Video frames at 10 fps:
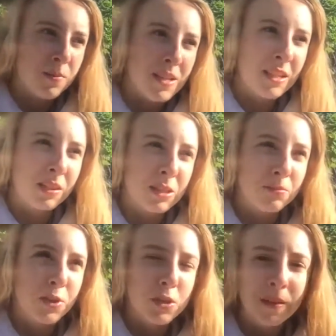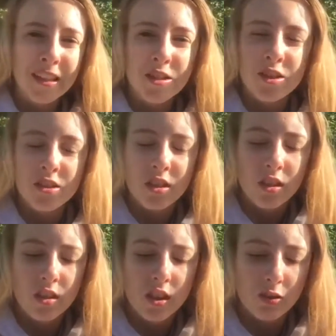especially when he's just been introduced
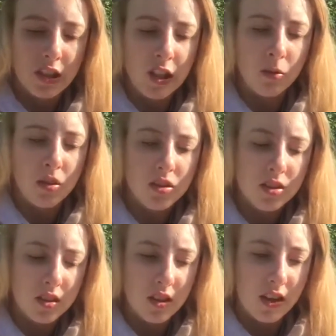to 3 new ones.